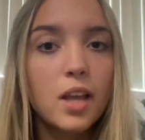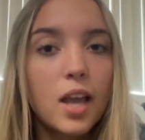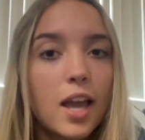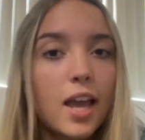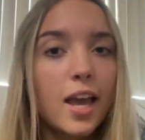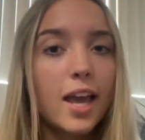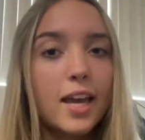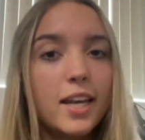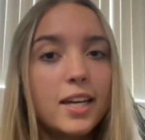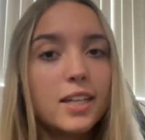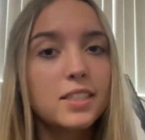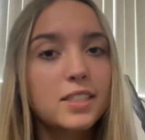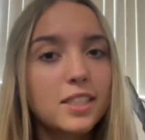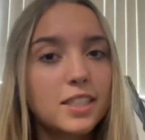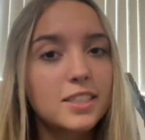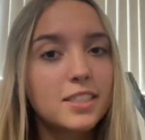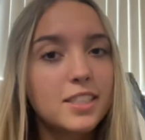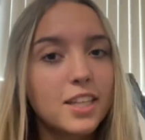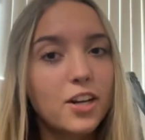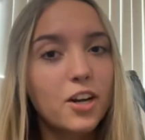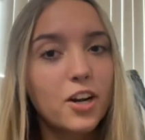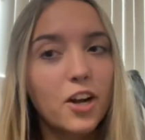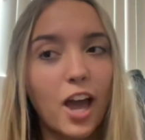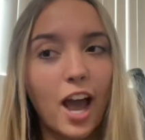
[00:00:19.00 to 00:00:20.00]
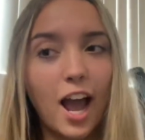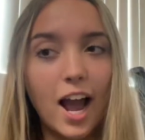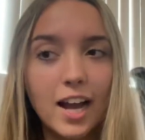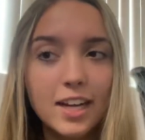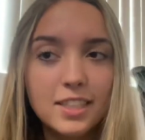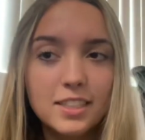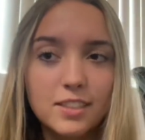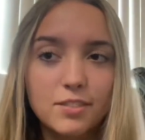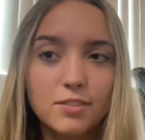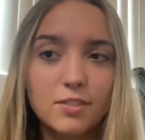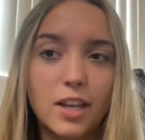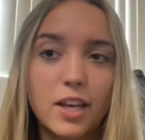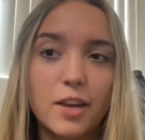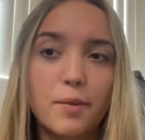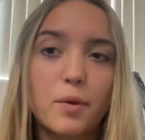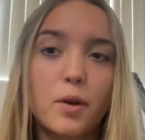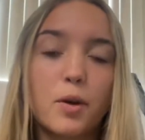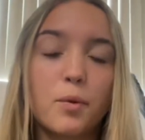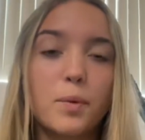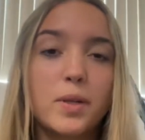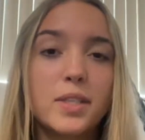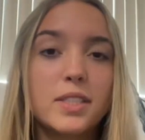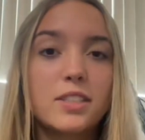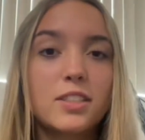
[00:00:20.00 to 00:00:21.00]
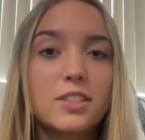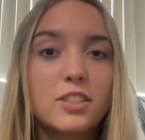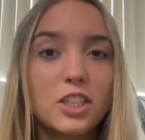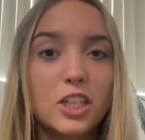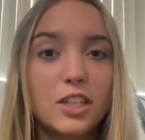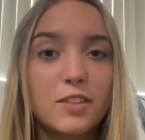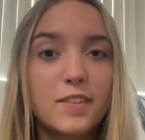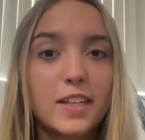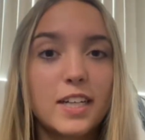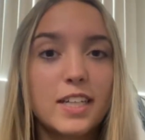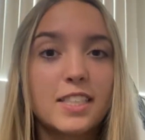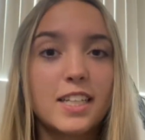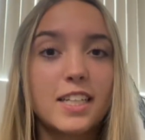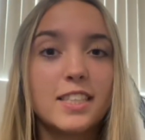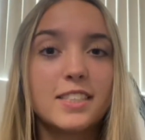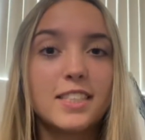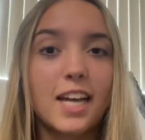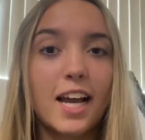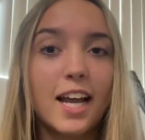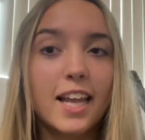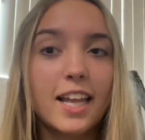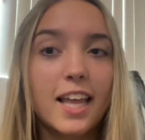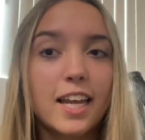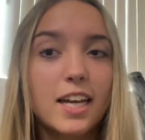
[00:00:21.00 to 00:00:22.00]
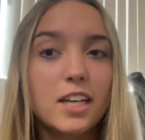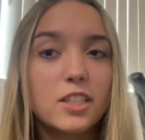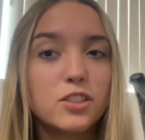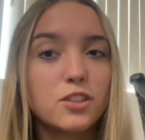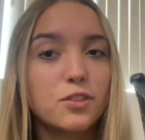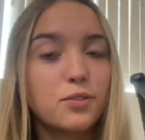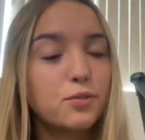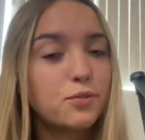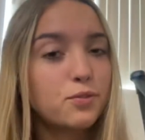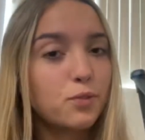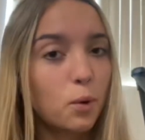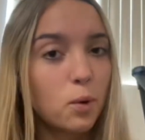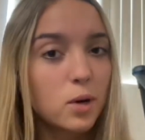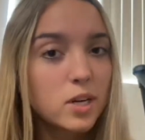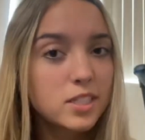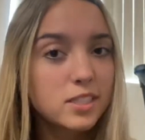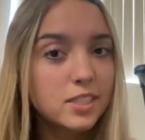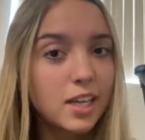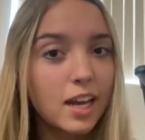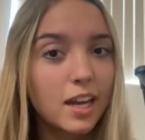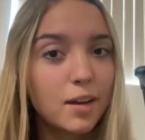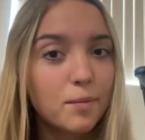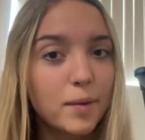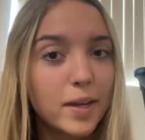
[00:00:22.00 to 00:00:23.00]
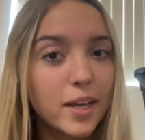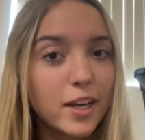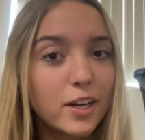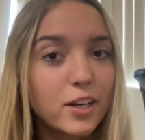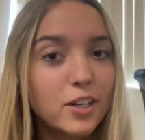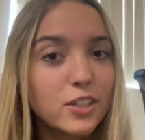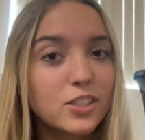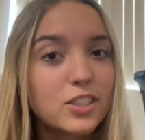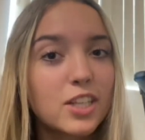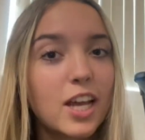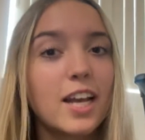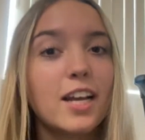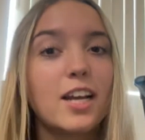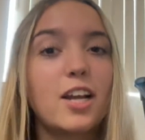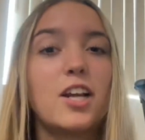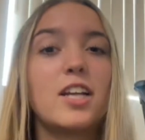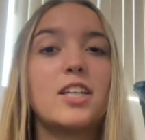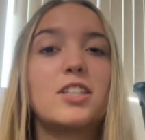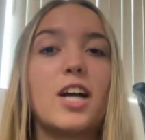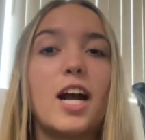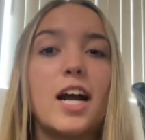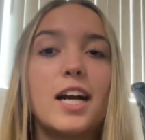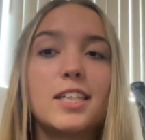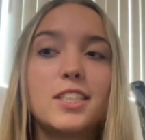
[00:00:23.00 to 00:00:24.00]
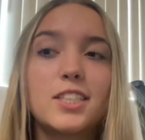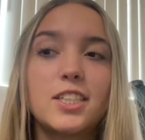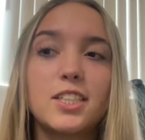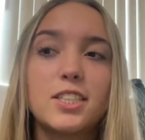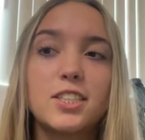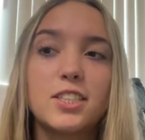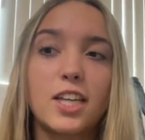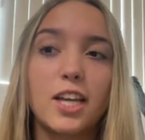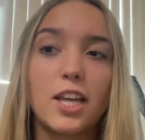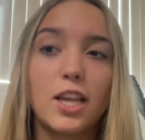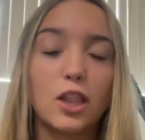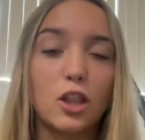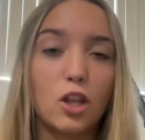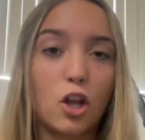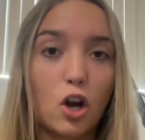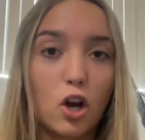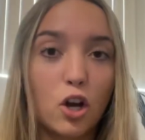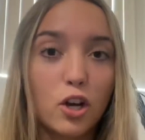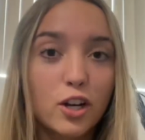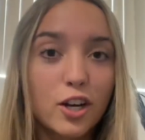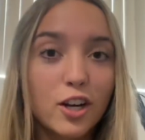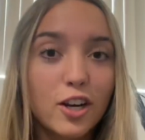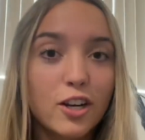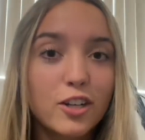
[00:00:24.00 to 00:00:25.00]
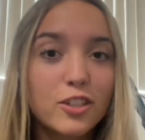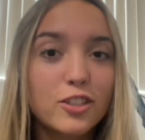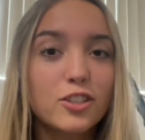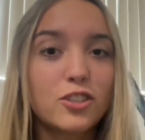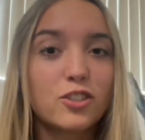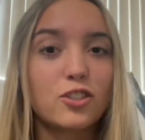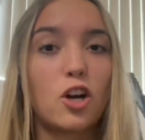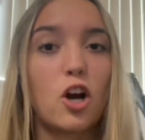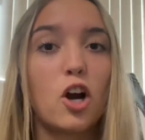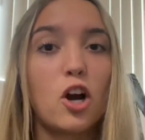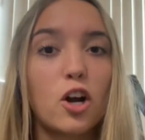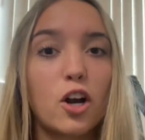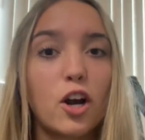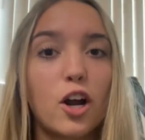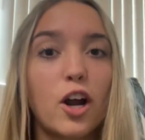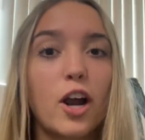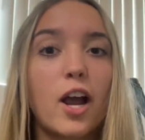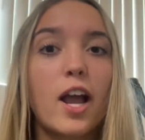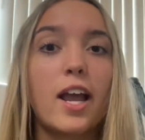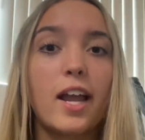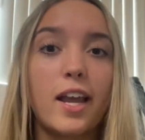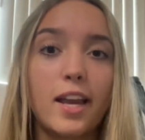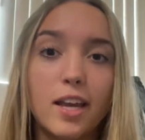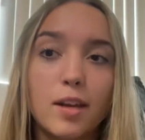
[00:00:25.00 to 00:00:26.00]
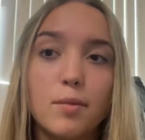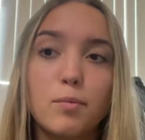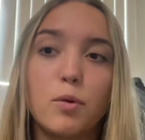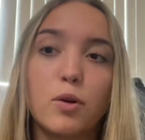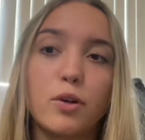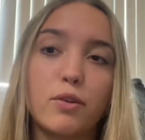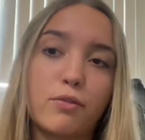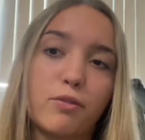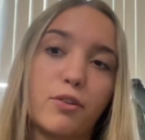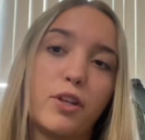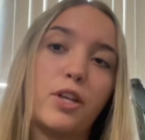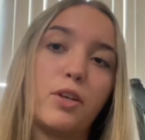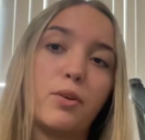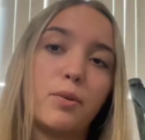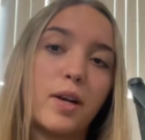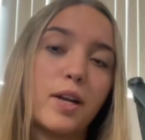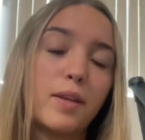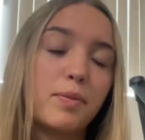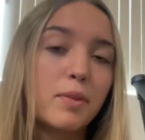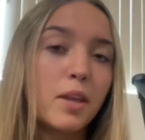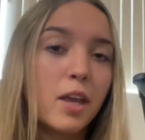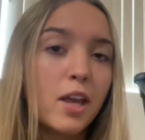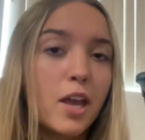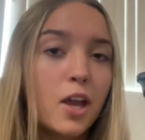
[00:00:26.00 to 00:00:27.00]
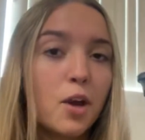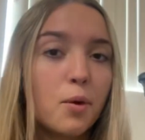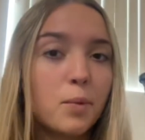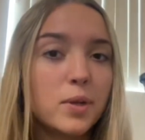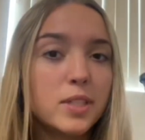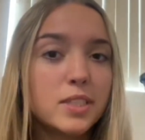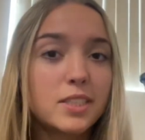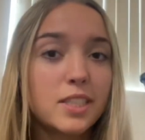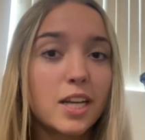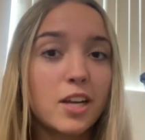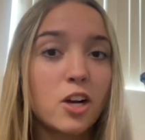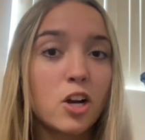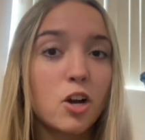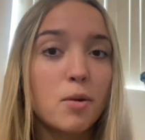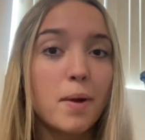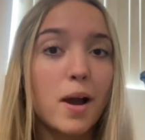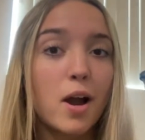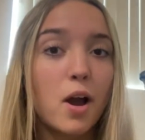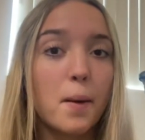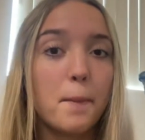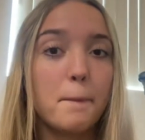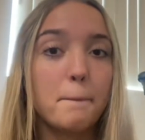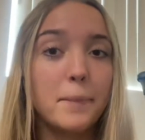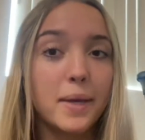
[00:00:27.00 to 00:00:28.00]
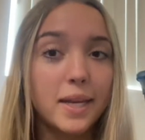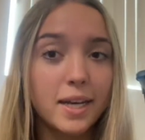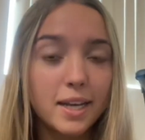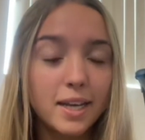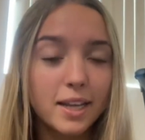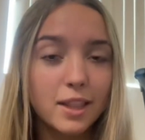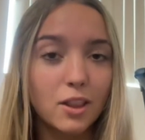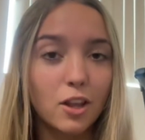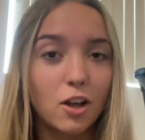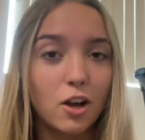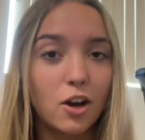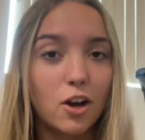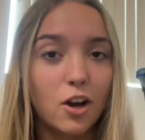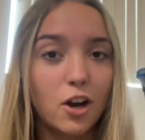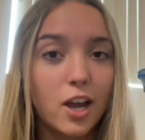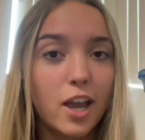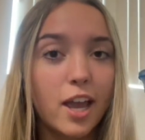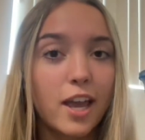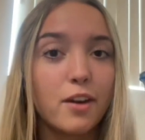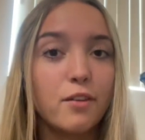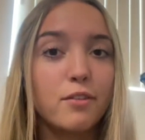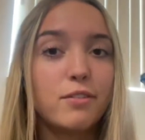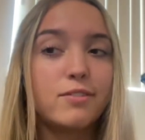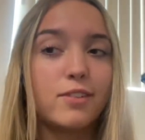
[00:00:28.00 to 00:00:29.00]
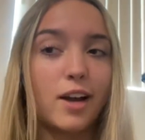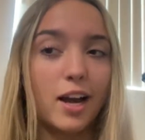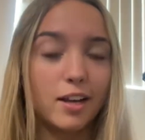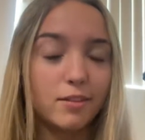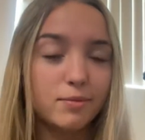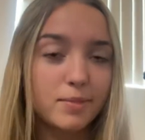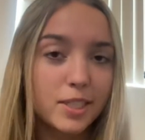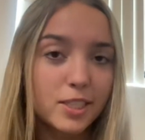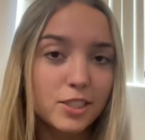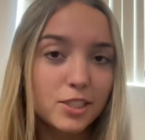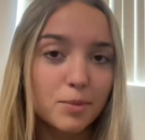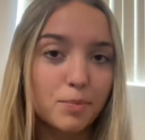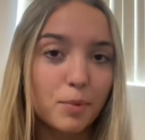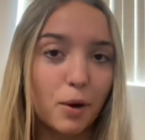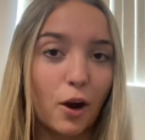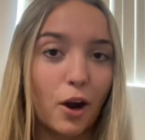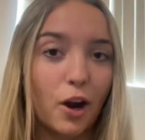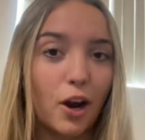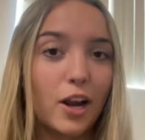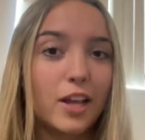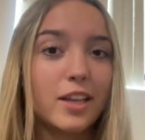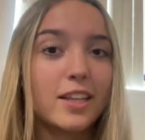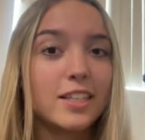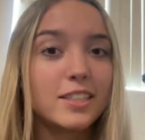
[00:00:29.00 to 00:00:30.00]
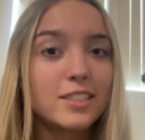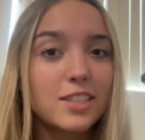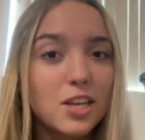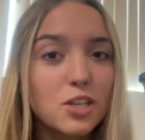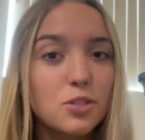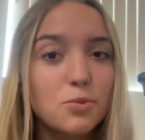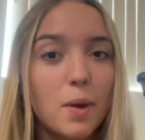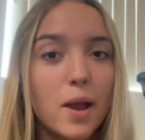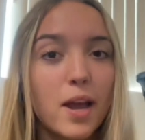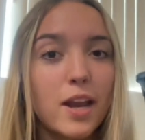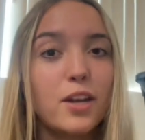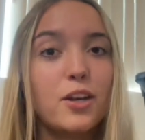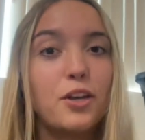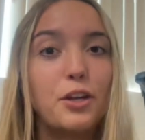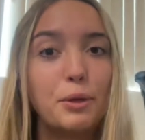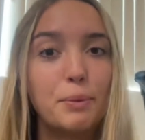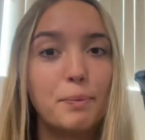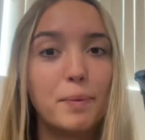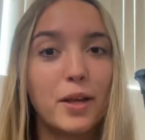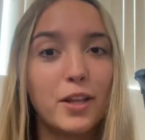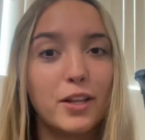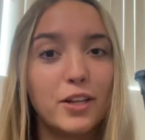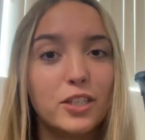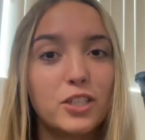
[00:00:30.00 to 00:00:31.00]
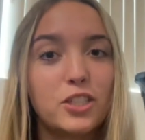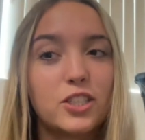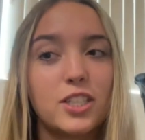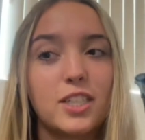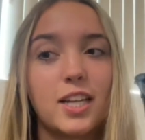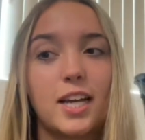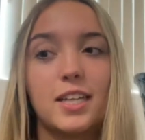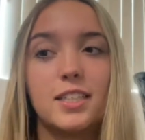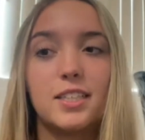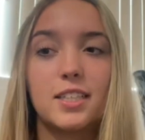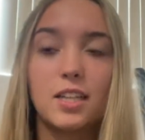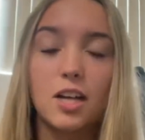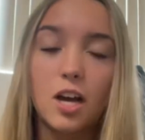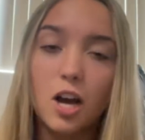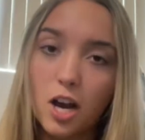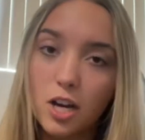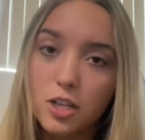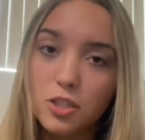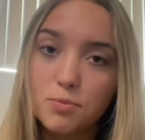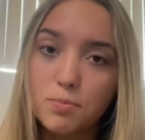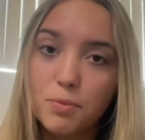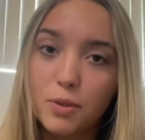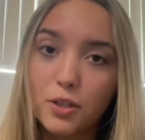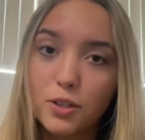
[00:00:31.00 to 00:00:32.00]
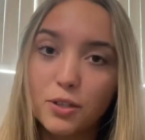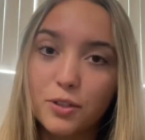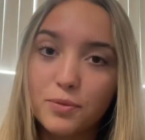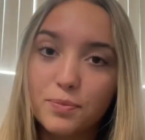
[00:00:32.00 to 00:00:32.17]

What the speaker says: It is considered active labor once the cervix has dilated to 4 centimeters and contractions get longer, stronger, and more frequent. Once they are about a minute long and 5 minutes apart, this is when new mothers should head to the hospital.